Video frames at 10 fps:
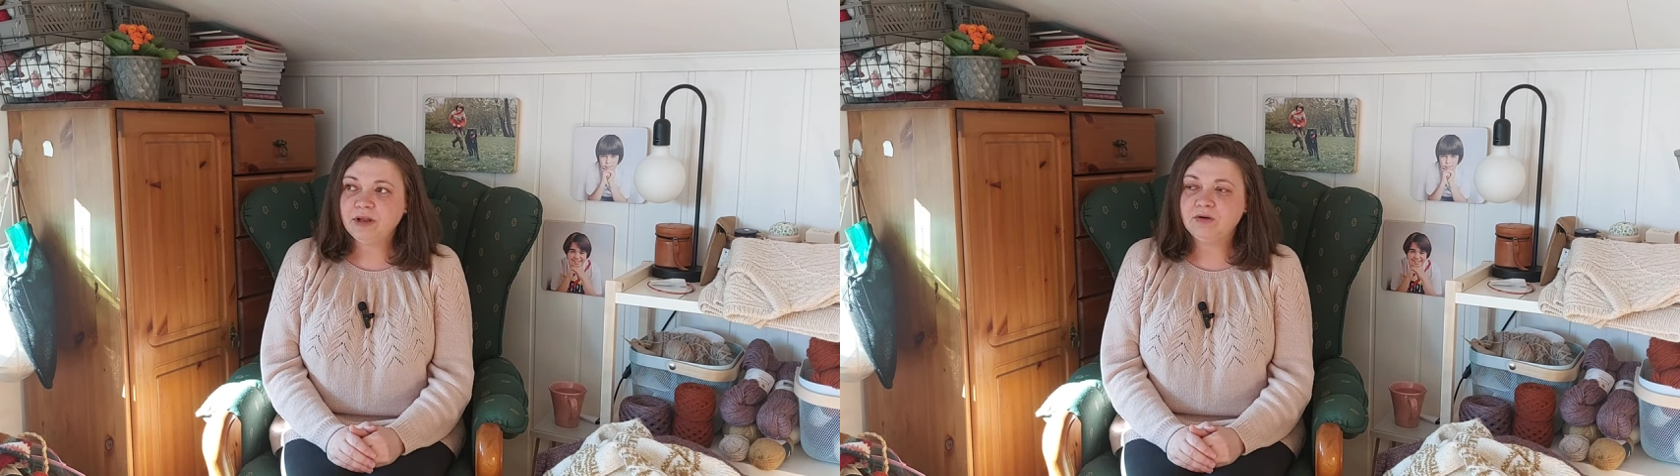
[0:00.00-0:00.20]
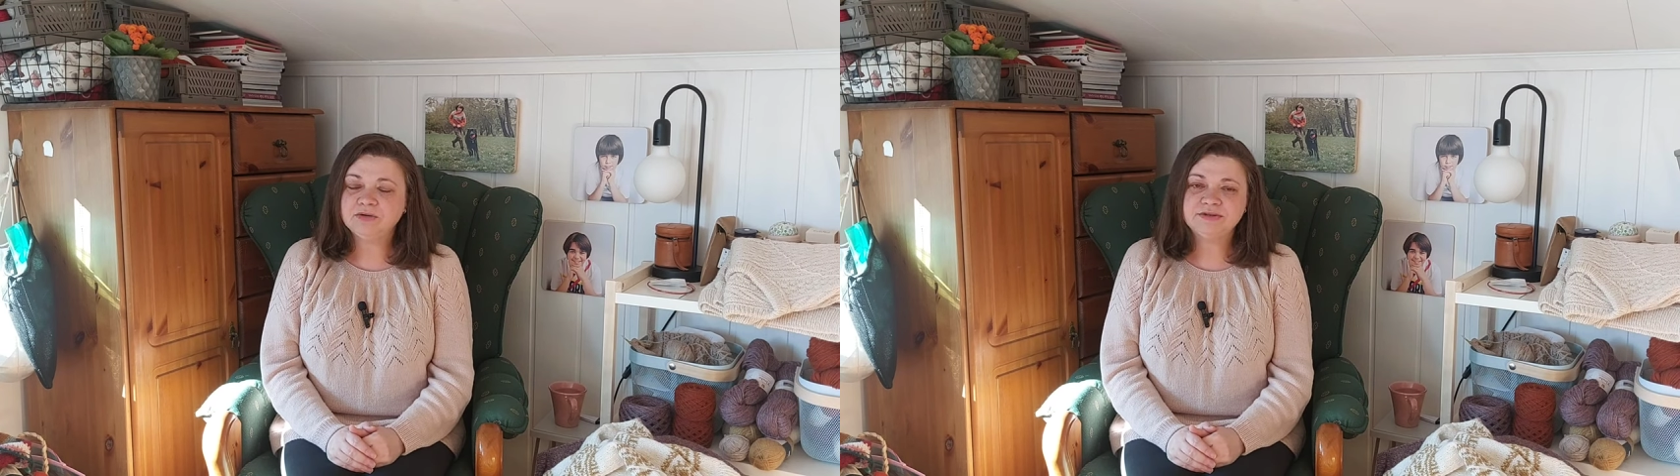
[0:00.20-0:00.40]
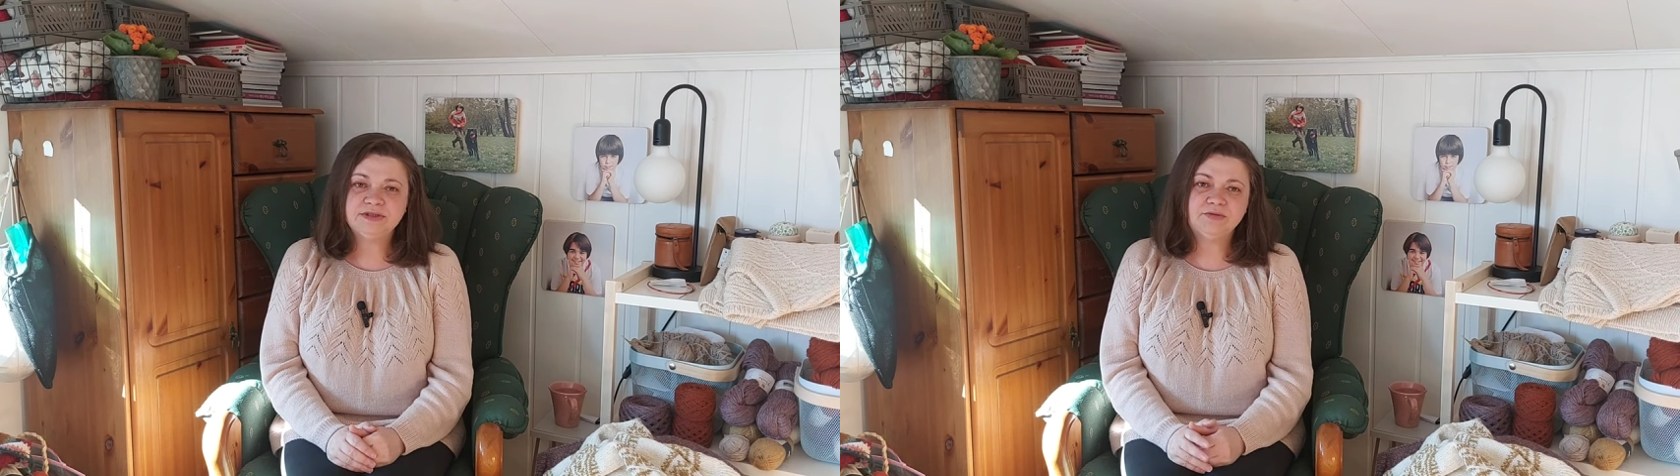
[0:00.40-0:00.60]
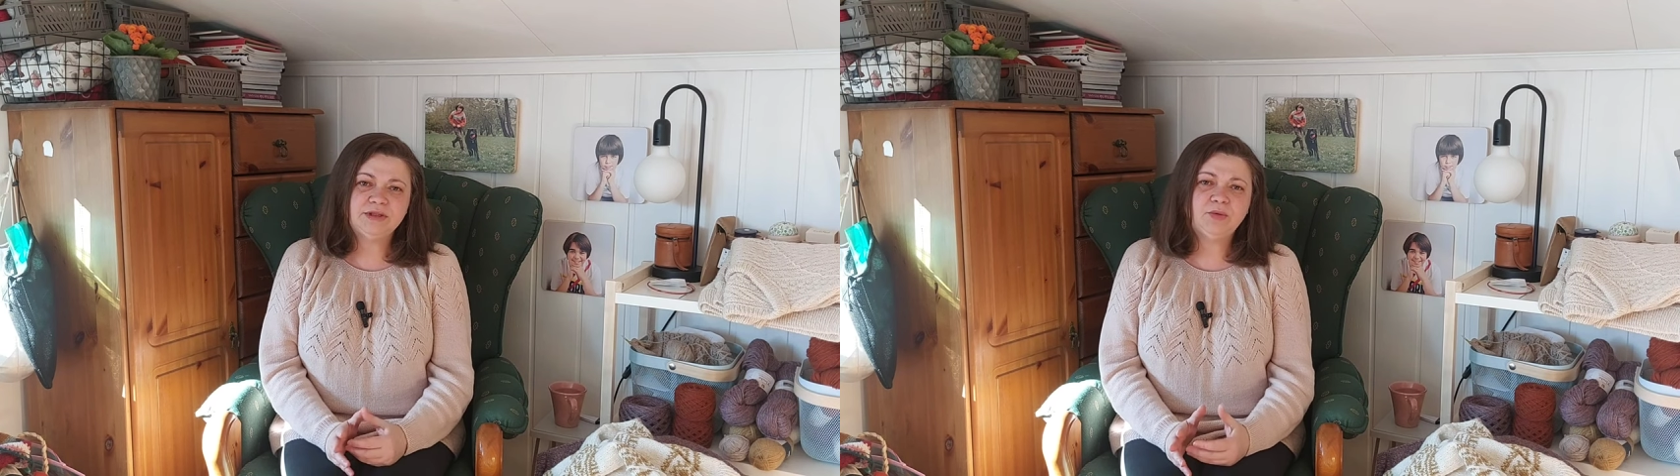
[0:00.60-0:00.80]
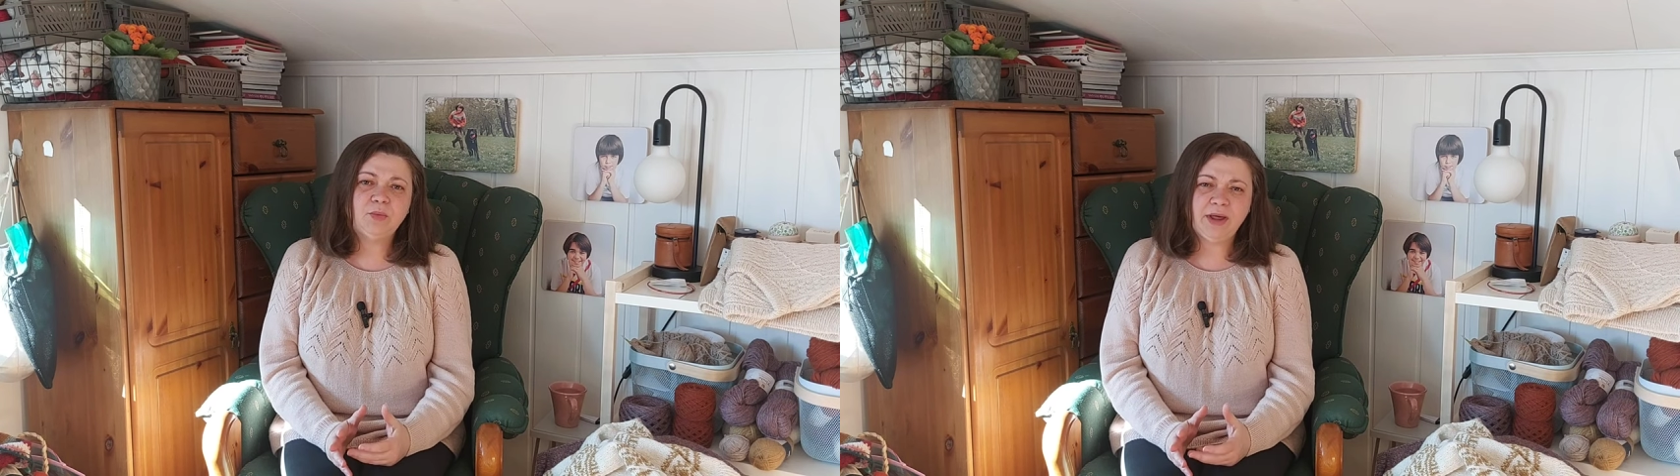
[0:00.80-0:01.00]
Also,
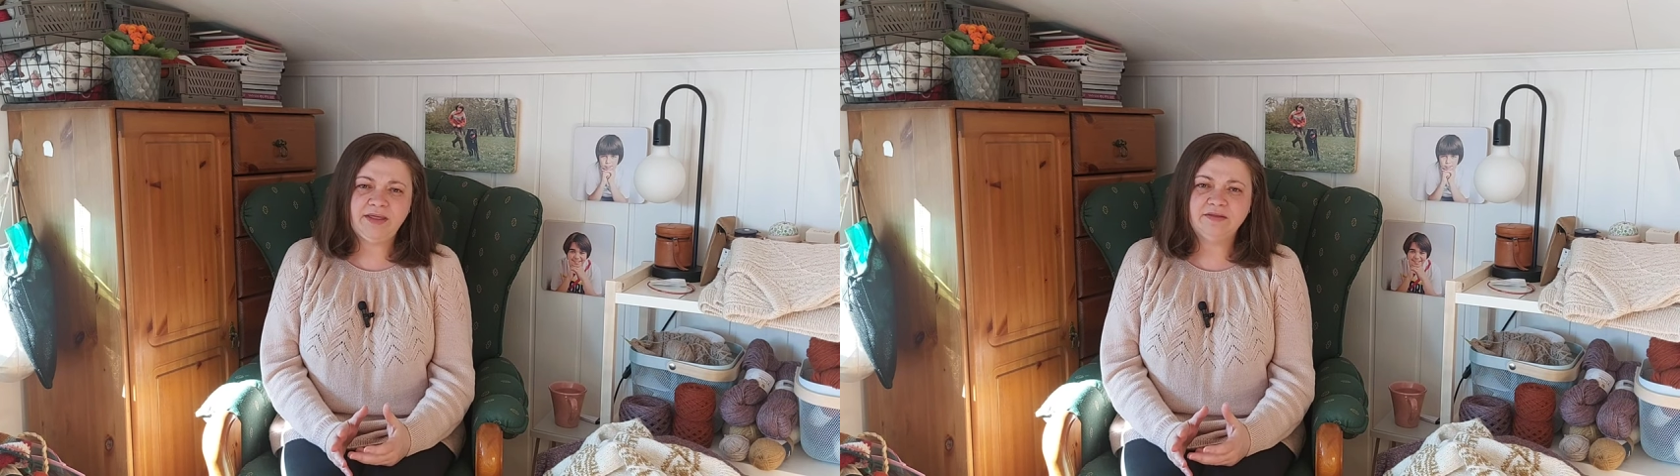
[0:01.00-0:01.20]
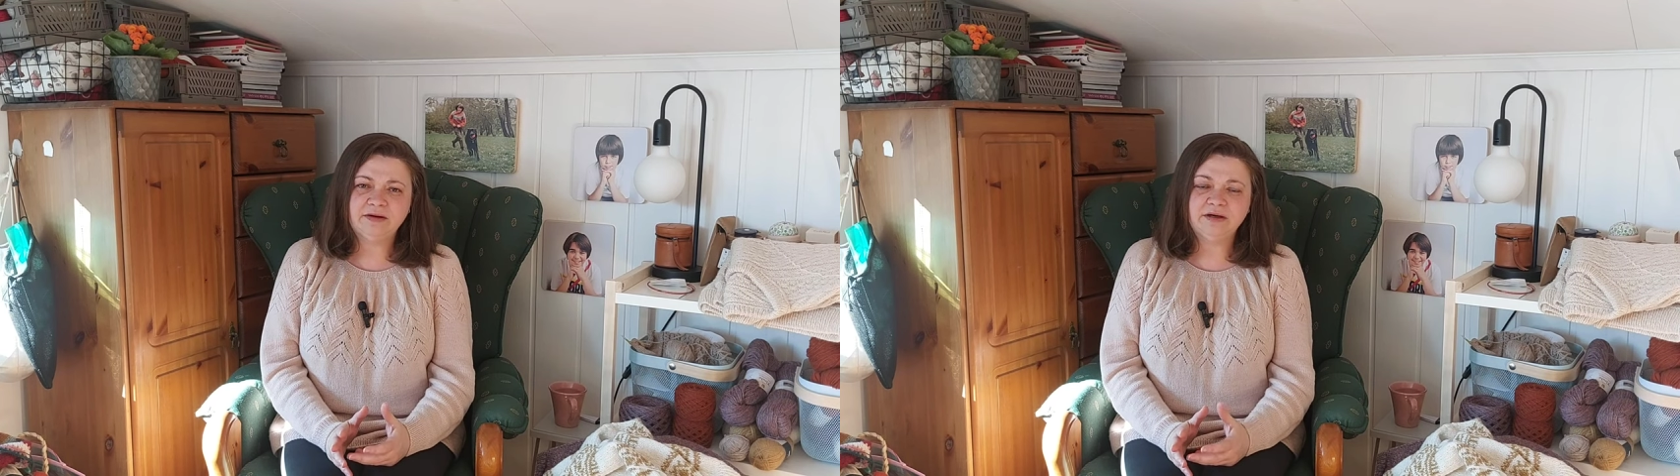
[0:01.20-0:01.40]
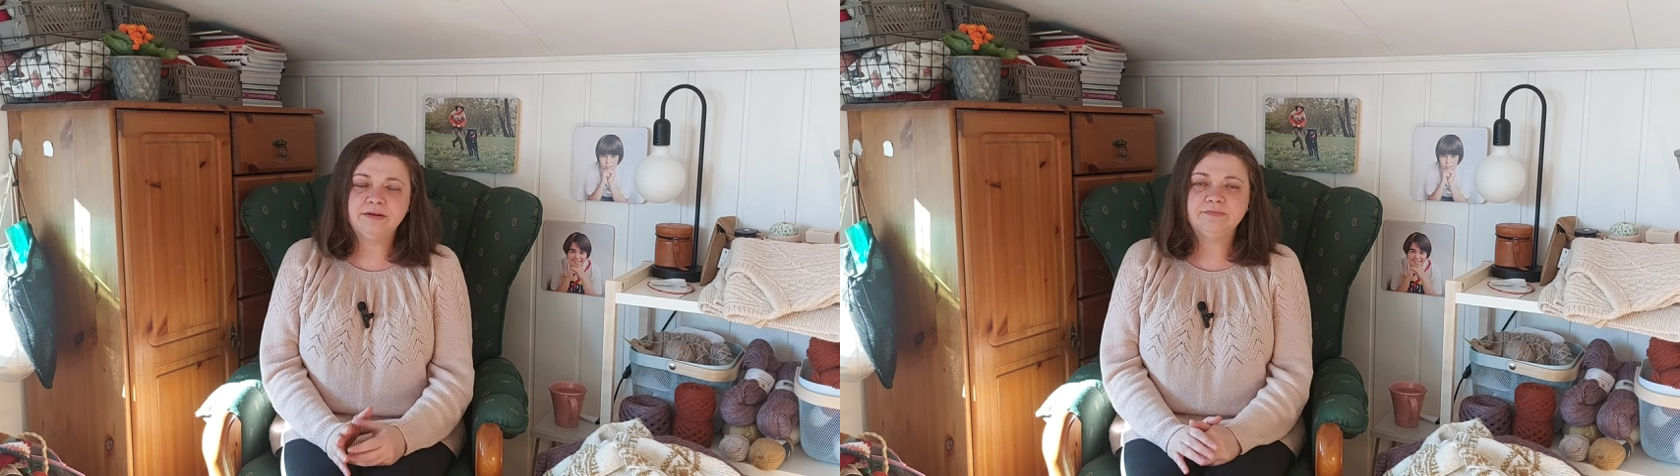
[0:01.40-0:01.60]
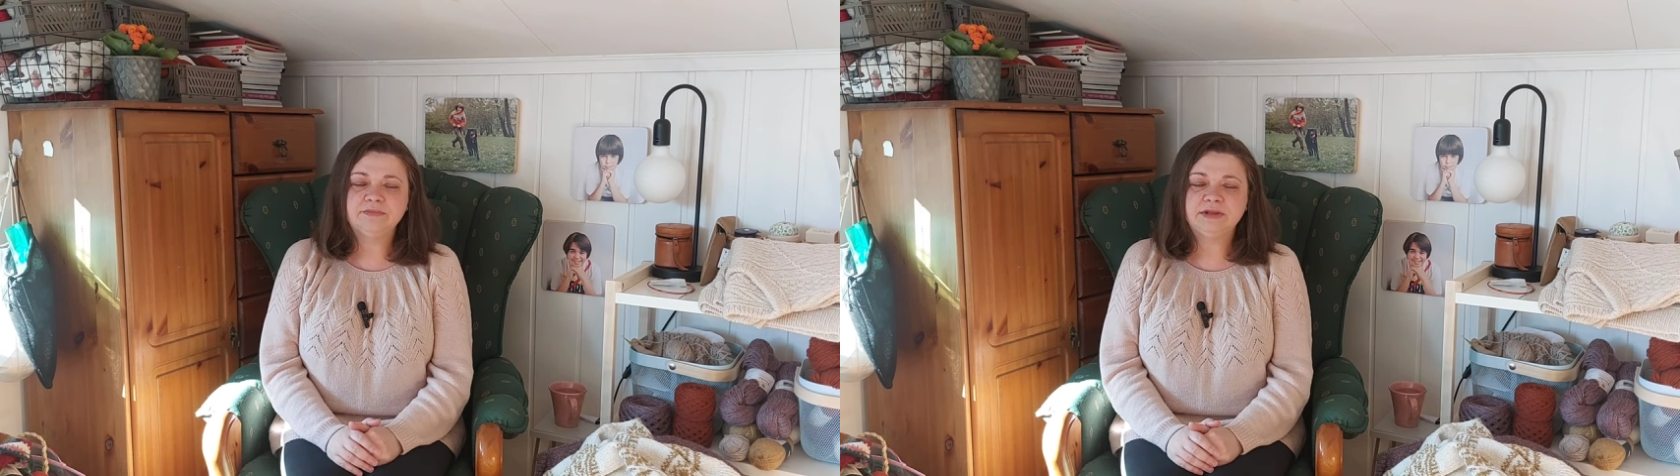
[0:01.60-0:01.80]
the weather